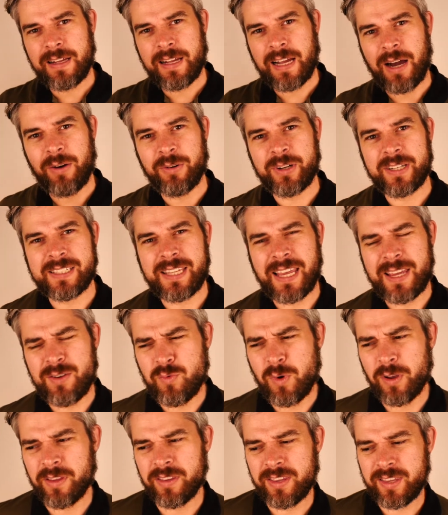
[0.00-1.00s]
I want to say
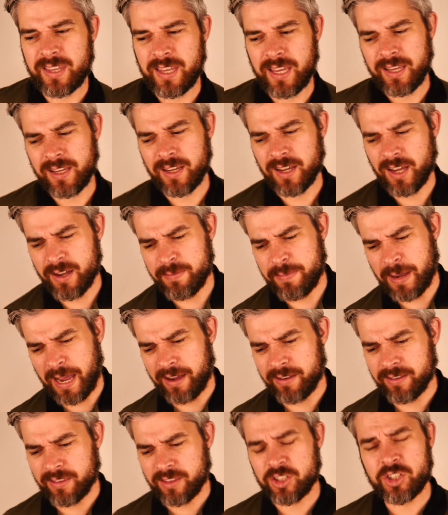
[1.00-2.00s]
one thing
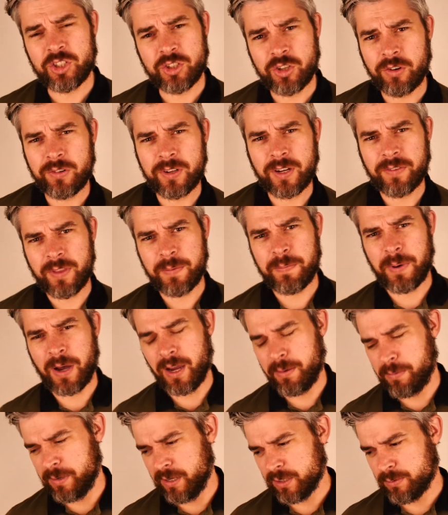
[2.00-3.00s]
about the story of the
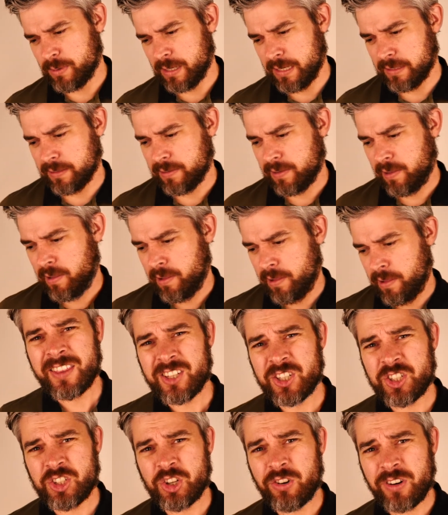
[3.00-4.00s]
Bible as well. The
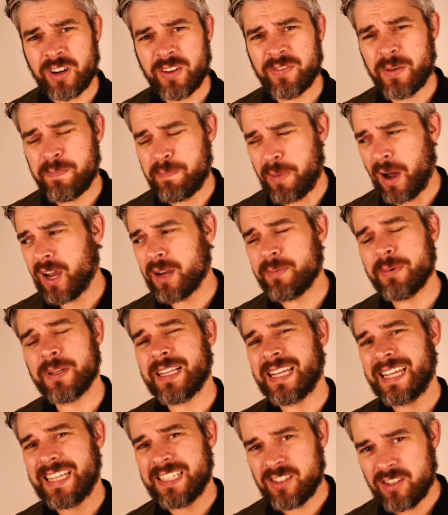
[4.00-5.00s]
story of the
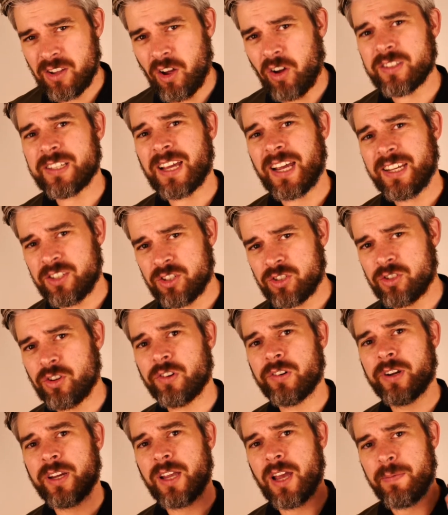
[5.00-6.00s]
Bible is not a
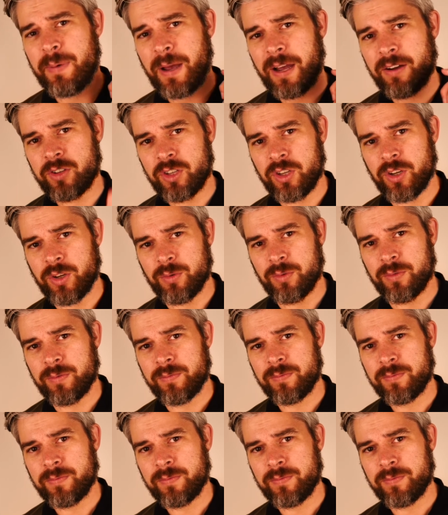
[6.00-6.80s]
story about you.